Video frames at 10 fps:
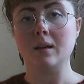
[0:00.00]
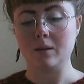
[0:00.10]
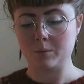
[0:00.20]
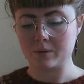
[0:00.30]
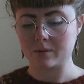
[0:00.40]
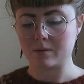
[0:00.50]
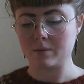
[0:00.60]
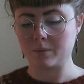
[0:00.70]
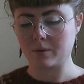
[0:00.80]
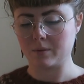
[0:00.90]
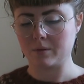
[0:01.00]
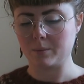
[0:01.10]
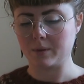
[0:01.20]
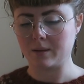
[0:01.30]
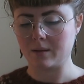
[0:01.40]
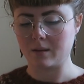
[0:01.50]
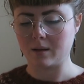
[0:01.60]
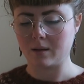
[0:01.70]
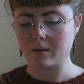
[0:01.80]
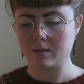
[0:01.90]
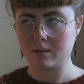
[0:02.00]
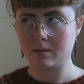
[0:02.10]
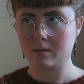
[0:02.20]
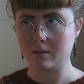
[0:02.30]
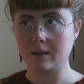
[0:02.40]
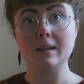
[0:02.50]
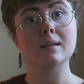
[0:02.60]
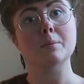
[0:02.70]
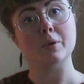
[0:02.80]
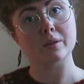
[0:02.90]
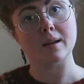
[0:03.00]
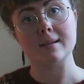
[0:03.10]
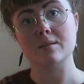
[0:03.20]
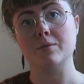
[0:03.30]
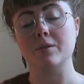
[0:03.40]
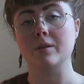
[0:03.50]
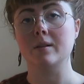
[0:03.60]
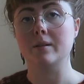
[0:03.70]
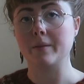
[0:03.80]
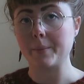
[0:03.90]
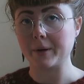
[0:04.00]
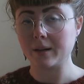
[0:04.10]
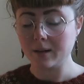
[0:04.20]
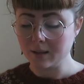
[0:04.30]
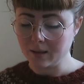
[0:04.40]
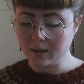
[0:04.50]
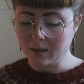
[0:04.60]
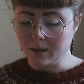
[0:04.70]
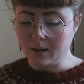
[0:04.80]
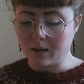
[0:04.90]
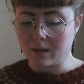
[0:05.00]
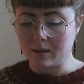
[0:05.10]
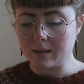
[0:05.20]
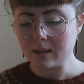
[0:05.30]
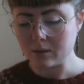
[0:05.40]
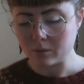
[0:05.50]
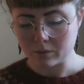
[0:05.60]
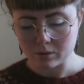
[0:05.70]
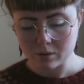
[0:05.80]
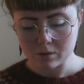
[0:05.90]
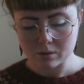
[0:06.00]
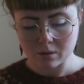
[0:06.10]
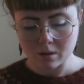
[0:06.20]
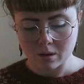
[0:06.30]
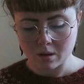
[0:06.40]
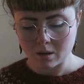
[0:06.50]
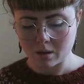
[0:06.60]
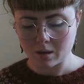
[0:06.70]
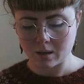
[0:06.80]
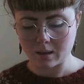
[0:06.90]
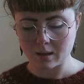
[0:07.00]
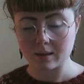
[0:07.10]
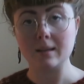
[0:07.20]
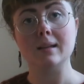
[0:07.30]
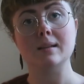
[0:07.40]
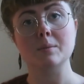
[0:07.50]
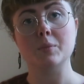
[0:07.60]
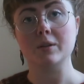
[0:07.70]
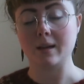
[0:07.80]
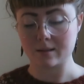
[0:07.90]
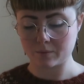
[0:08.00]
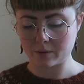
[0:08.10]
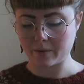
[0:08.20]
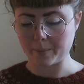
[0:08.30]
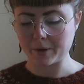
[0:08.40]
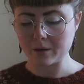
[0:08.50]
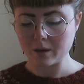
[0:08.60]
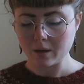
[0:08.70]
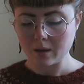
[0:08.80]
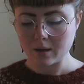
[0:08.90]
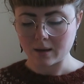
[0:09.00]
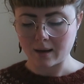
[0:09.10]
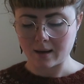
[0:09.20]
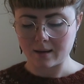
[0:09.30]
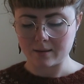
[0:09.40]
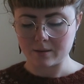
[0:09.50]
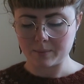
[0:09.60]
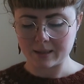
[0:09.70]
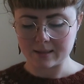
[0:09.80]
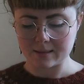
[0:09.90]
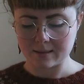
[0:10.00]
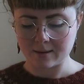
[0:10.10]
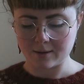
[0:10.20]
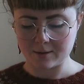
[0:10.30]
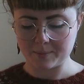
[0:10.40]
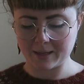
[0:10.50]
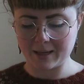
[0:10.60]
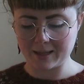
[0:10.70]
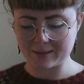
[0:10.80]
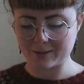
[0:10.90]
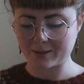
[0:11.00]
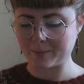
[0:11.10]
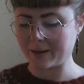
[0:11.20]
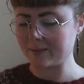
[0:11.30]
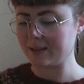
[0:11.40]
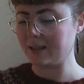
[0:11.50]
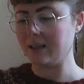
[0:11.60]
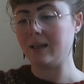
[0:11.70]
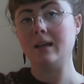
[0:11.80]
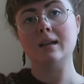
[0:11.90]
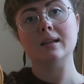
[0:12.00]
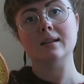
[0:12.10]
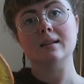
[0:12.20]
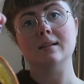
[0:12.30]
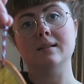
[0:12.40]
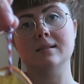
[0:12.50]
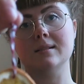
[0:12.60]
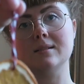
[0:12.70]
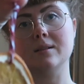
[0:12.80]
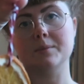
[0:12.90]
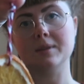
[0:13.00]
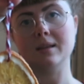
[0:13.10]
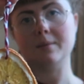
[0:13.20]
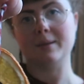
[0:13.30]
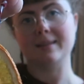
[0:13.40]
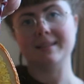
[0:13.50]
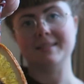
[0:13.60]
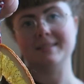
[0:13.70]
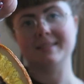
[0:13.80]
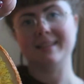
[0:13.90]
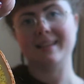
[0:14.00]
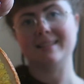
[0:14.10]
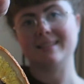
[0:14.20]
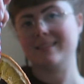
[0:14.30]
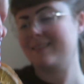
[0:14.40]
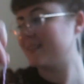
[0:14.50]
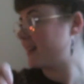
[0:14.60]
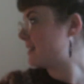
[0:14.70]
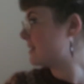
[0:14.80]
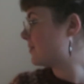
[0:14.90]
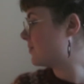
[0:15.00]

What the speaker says: it was the one with the knitting podcast for November. Idun, tyst. The knitting podcast for November. You might heard me talk about so I'm thinking about this. Yes, nice.